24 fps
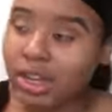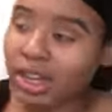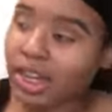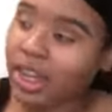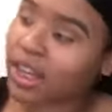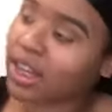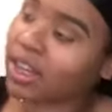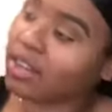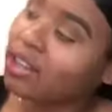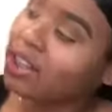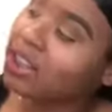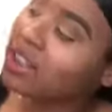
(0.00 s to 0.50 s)

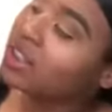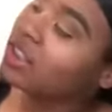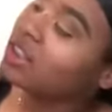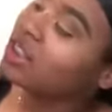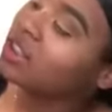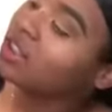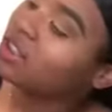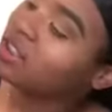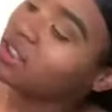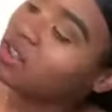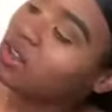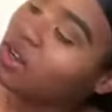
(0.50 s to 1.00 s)
Okay,
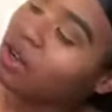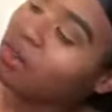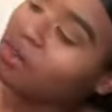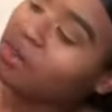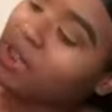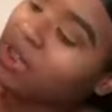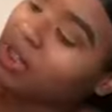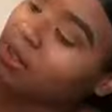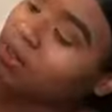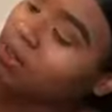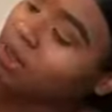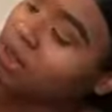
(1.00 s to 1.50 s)
so I'm
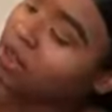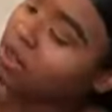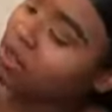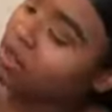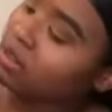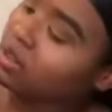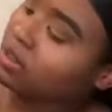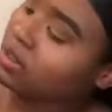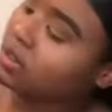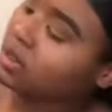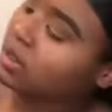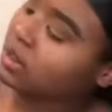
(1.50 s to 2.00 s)
going to be
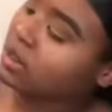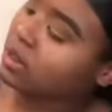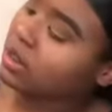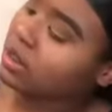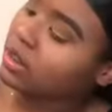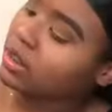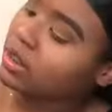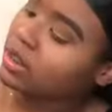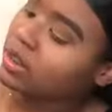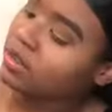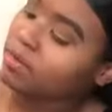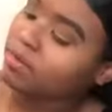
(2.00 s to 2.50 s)

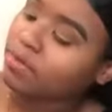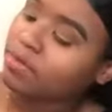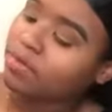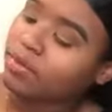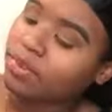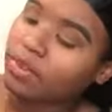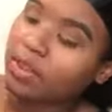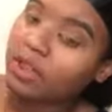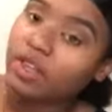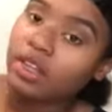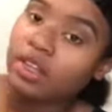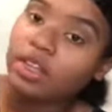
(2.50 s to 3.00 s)
using
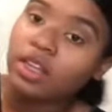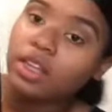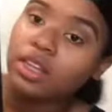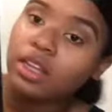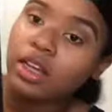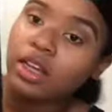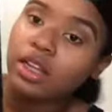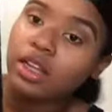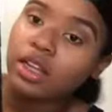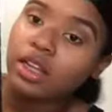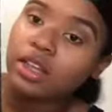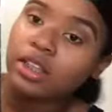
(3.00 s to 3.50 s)

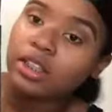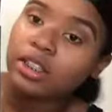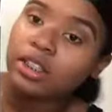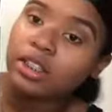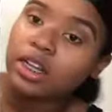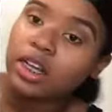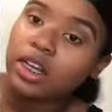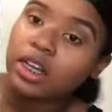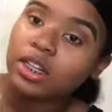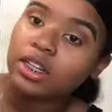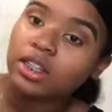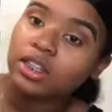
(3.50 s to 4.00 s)
this
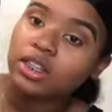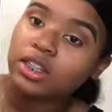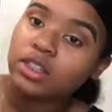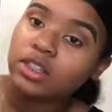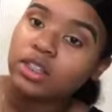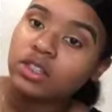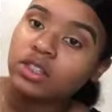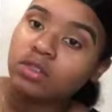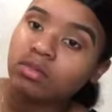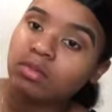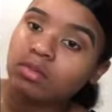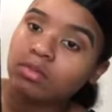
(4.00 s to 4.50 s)
color.
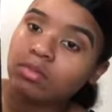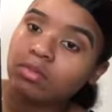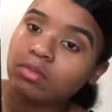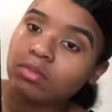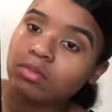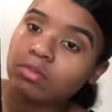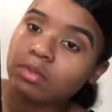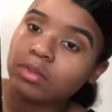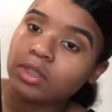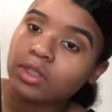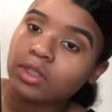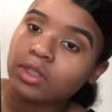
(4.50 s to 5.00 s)
Oh,
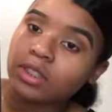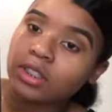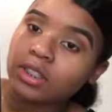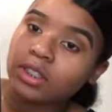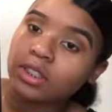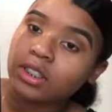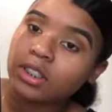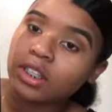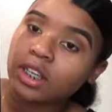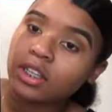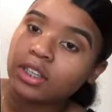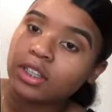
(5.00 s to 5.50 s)
I'm using
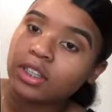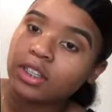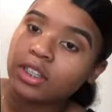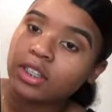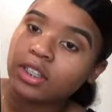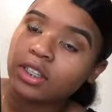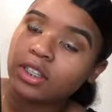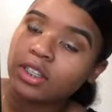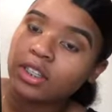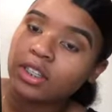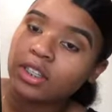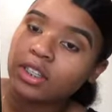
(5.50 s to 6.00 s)
this color.
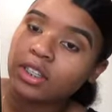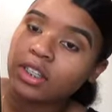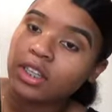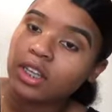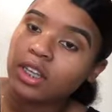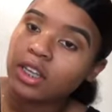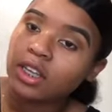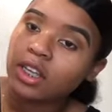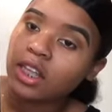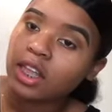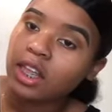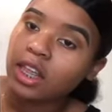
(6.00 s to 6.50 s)

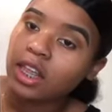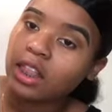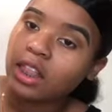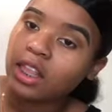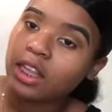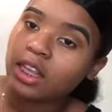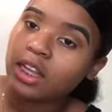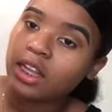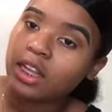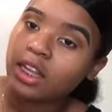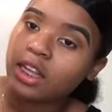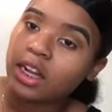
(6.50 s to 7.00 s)
And
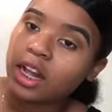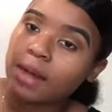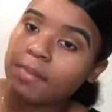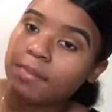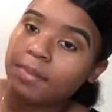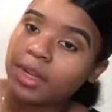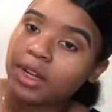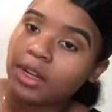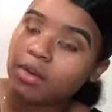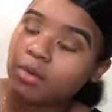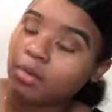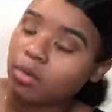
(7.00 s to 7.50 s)
then
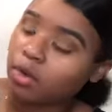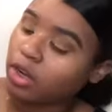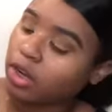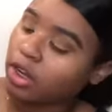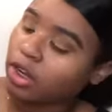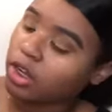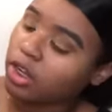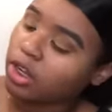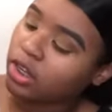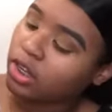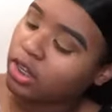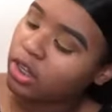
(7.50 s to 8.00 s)
I'm going to
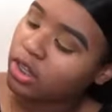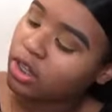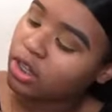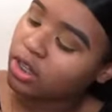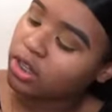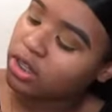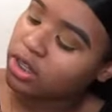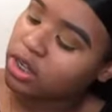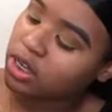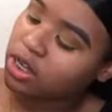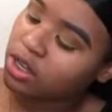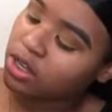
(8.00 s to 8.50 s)
work
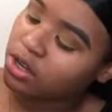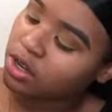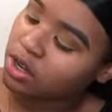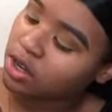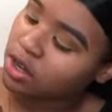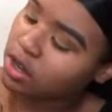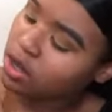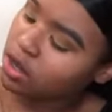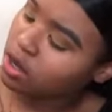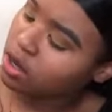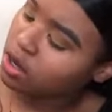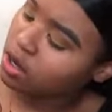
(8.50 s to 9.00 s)
this color
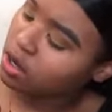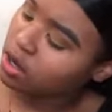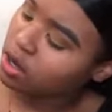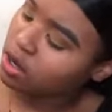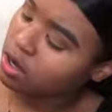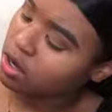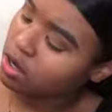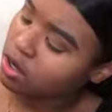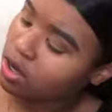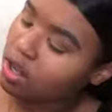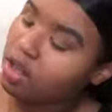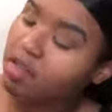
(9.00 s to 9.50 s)
in there
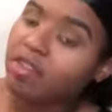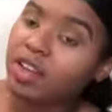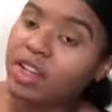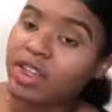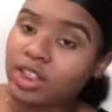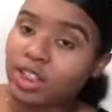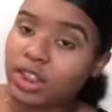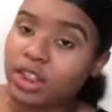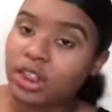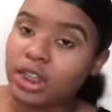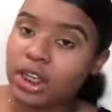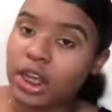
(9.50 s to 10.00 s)

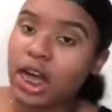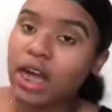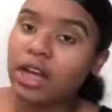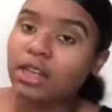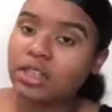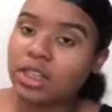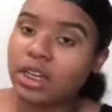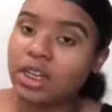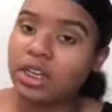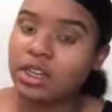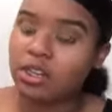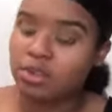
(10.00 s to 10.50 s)
eventually.
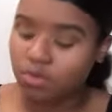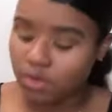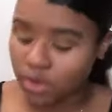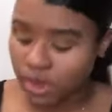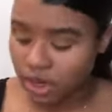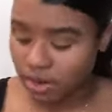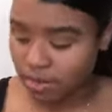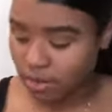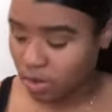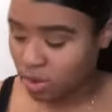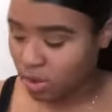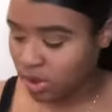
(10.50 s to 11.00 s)
I'll tell you when
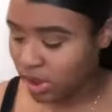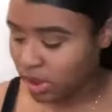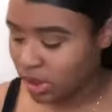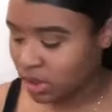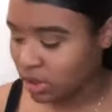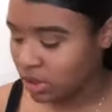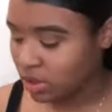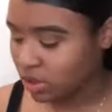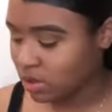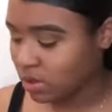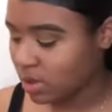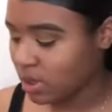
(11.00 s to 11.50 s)
I'm going
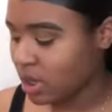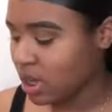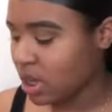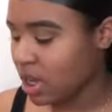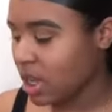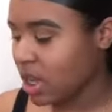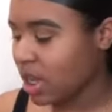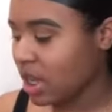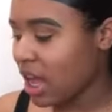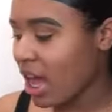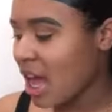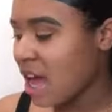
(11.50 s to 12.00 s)
to.
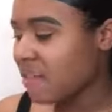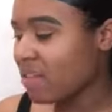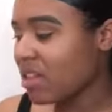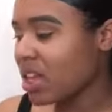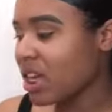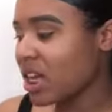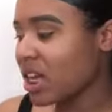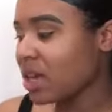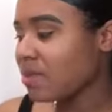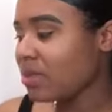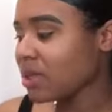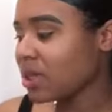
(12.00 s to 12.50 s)
I have the
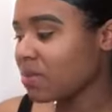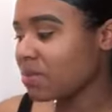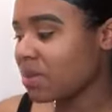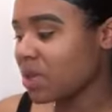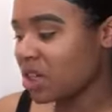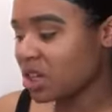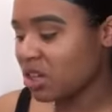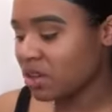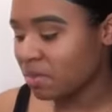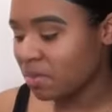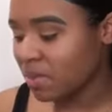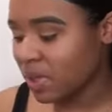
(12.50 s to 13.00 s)
names up
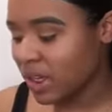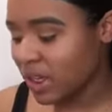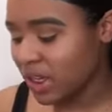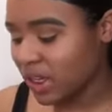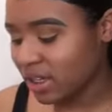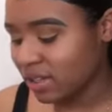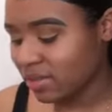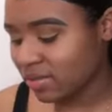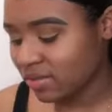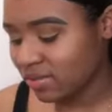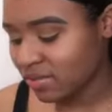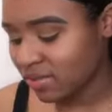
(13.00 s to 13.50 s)
here,
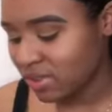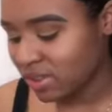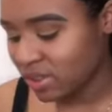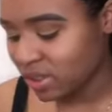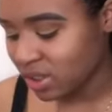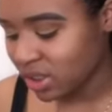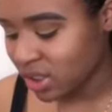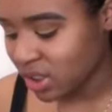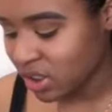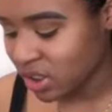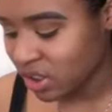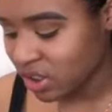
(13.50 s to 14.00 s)
but
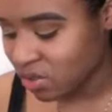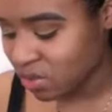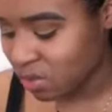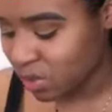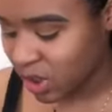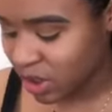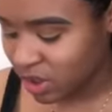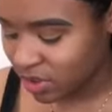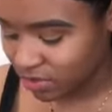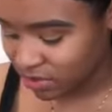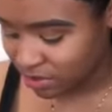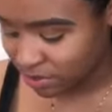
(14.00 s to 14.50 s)
it's too
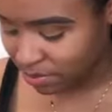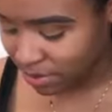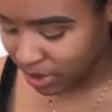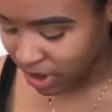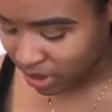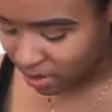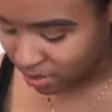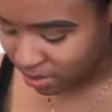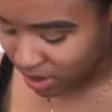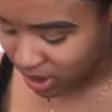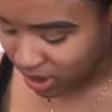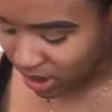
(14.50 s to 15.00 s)
much flipping
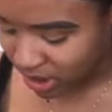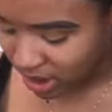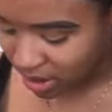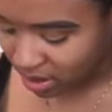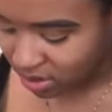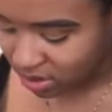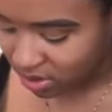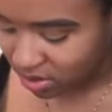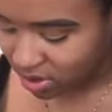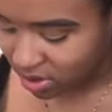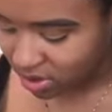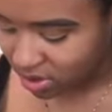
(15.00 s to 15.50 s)
up and
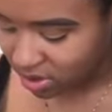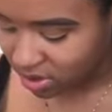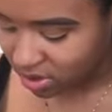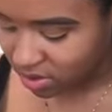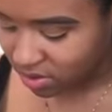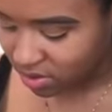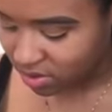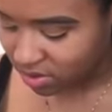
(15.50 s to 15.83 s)
down, so